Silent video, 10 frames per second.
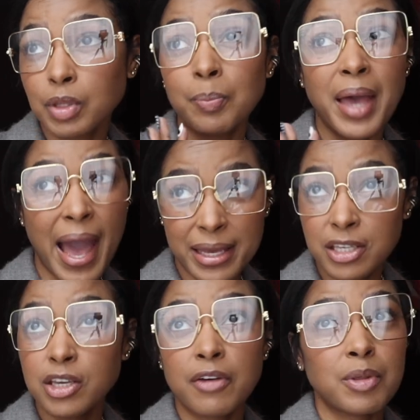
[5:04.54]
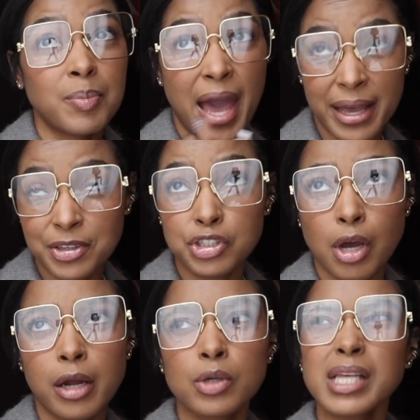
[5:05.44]
The baggy of the baggiest
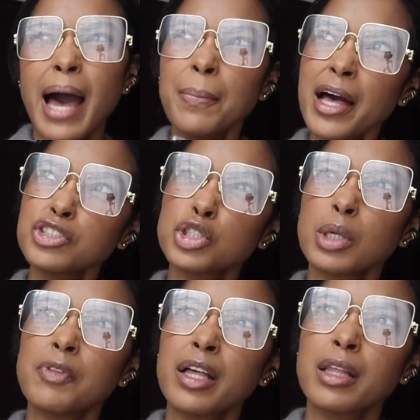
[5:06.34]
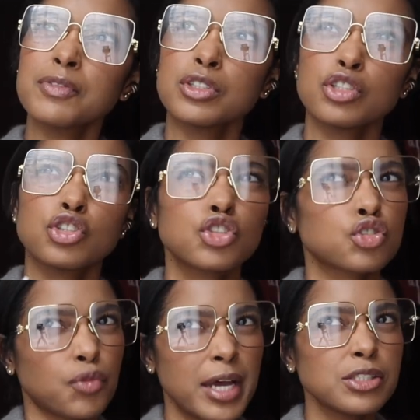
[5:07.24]
cargos. I'm not sure if I love the
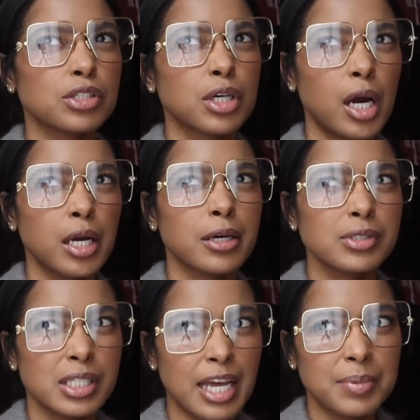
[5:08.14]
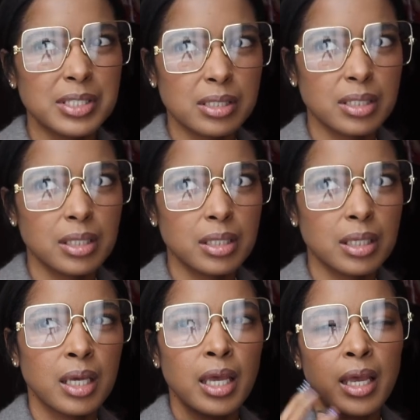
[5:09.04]
distressed cargos that I've been
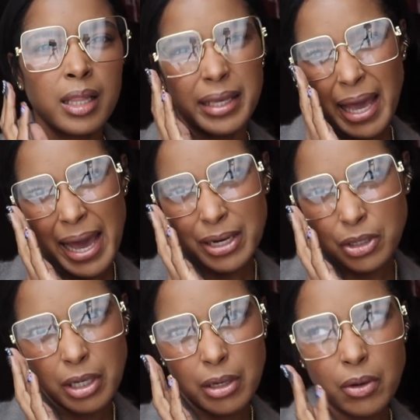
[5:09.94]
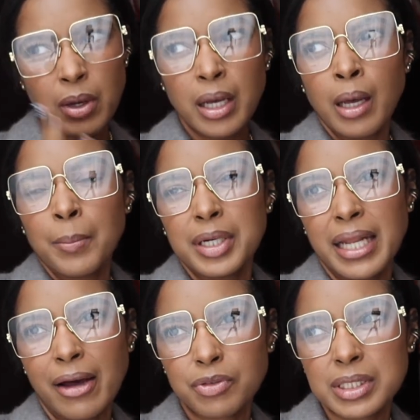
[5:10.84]
seeing, like Attico put
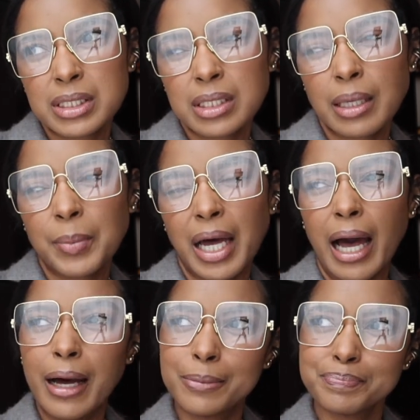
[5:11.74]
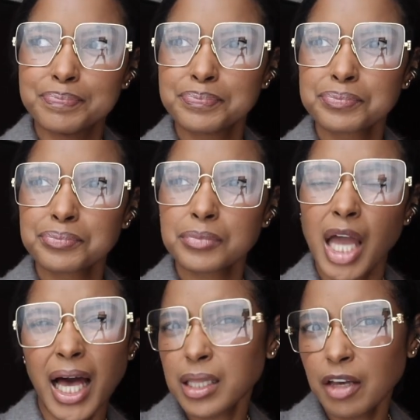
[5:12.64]
out recently, but
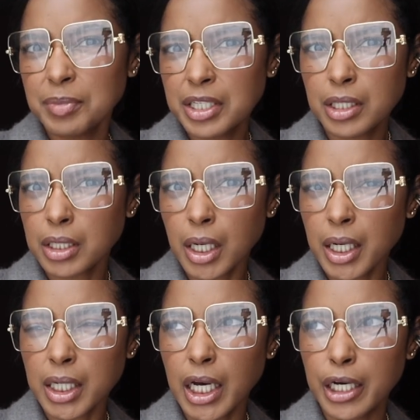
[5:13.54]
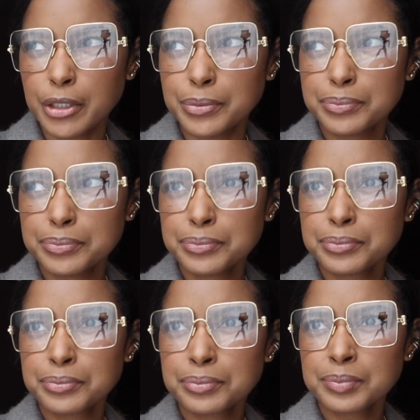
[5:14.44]
I love me a good cargo.
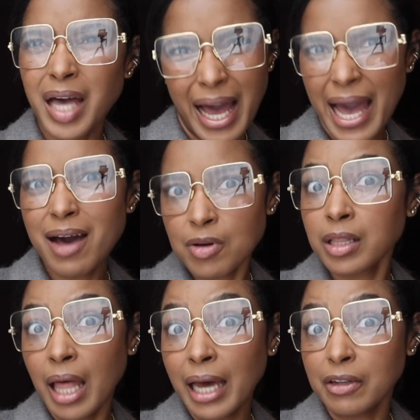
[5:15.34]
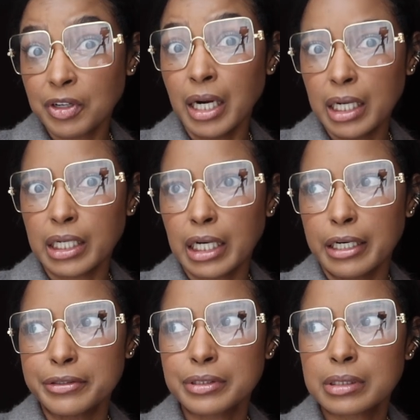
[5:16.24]
I have a lot of
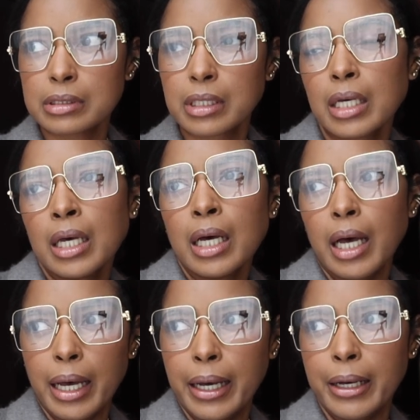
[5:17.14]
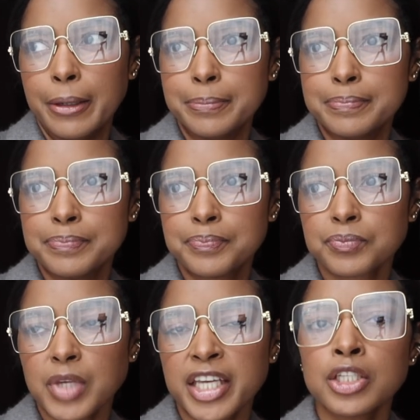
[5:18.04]
cargos. And
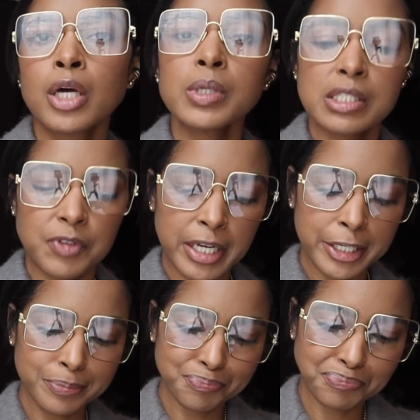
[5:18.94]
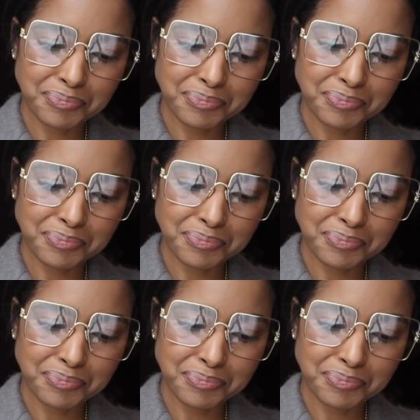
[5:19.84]
you know what's funny?